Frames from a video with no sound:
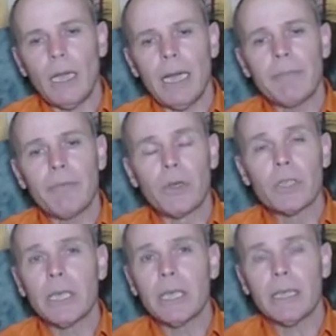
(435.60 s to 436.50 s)
I am
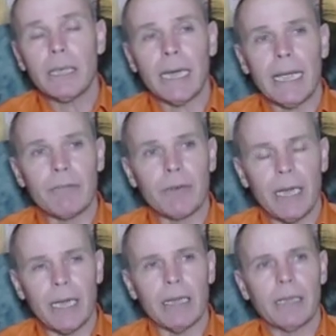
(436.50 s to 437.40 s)
fortunate. I have
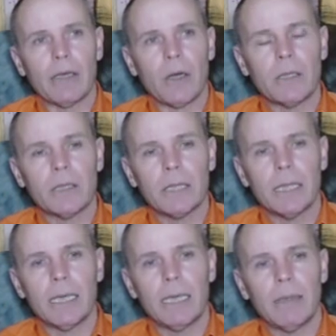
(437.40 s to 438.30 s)
trained other dogs,
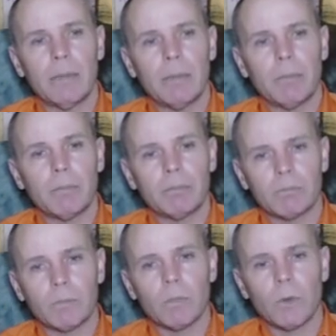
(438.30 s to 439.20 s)

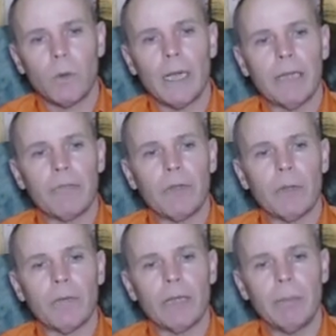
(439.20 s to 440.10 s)
quite a
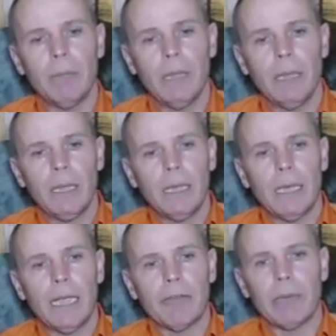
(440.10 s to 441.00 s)
few of them.
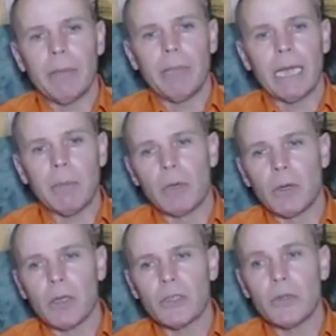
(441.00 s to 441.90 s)
I have maybe come
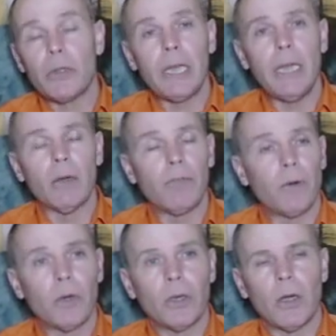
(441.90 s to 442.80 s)
across 3 or
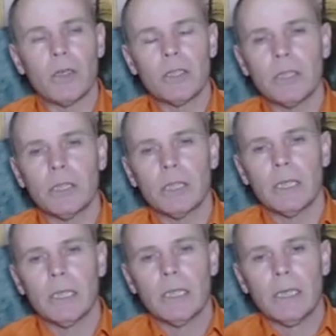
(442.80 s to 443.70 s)
4 dogs
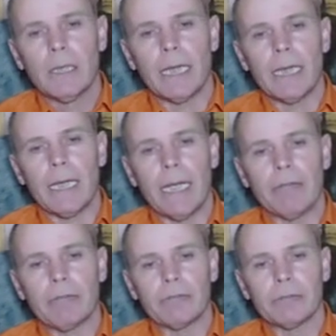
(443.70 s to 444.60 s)
that
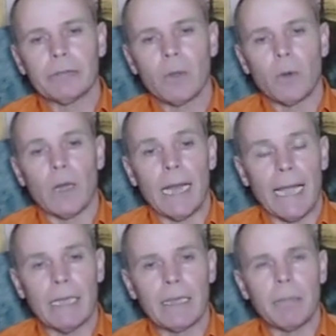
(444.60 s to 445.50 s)
have or
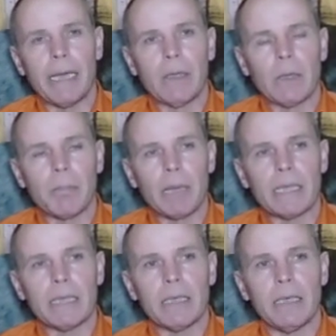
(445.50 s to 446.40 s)
lack the mental
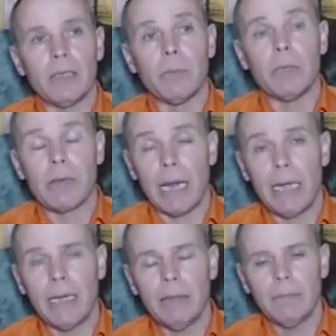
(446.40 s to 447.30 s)
capacity to be
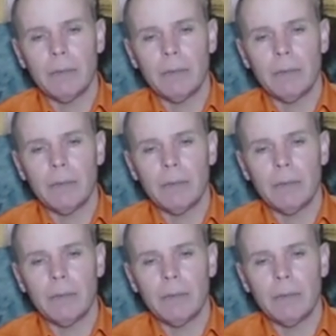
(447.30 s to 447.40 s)
trained,